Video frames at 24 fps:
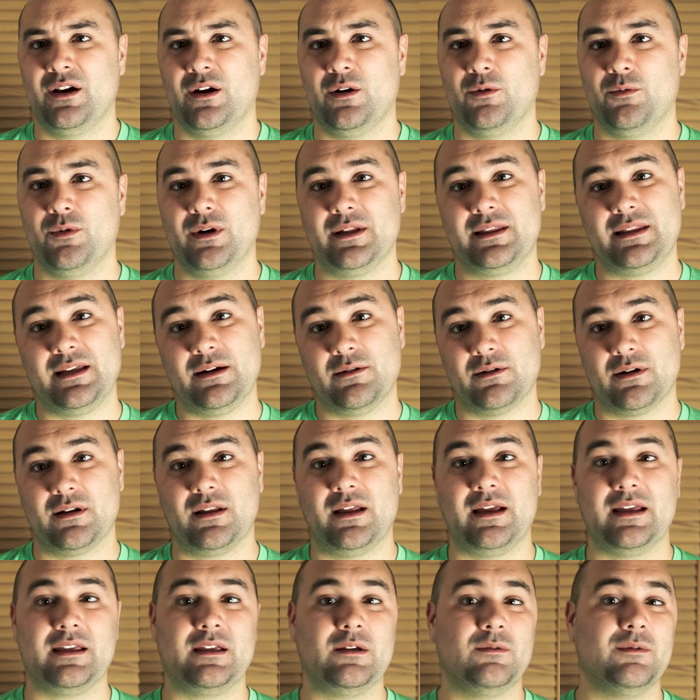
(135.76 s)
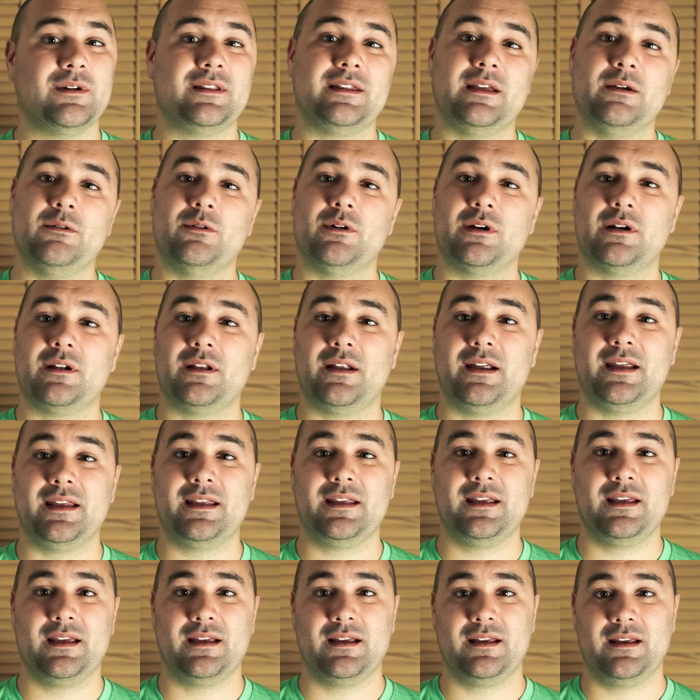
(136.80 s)
on what they were liking, what they weren't
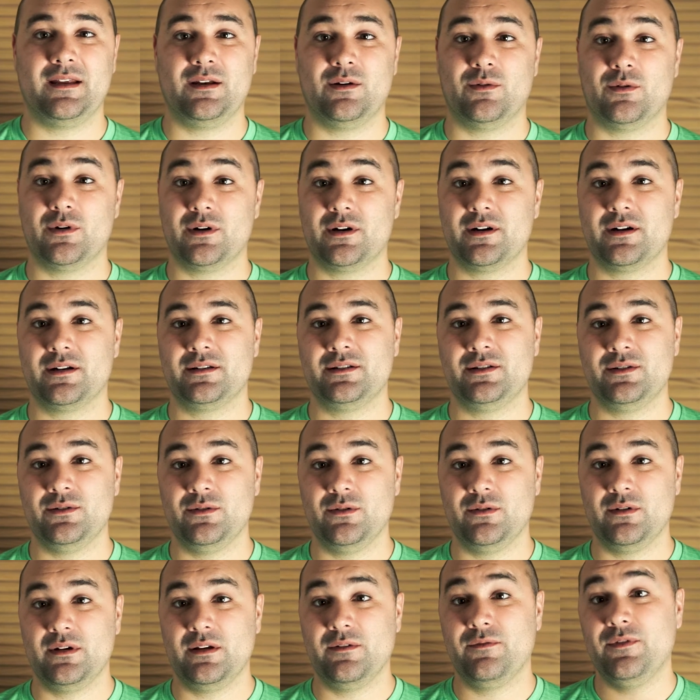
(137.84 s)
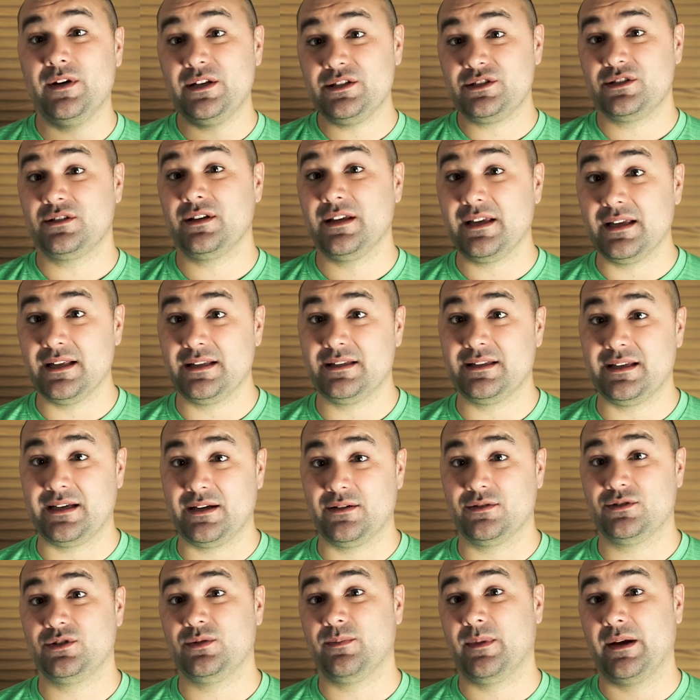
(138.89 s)
liking, in order to eventually get
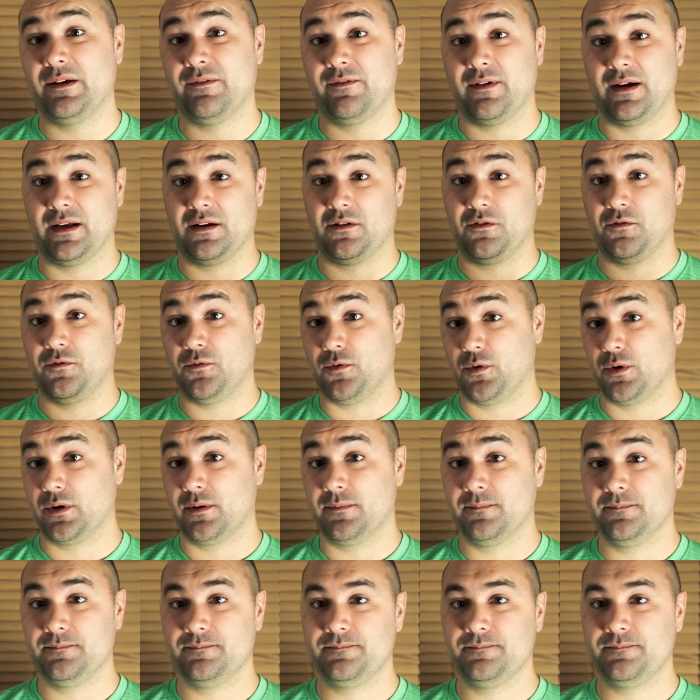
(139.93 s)
down to my final 4.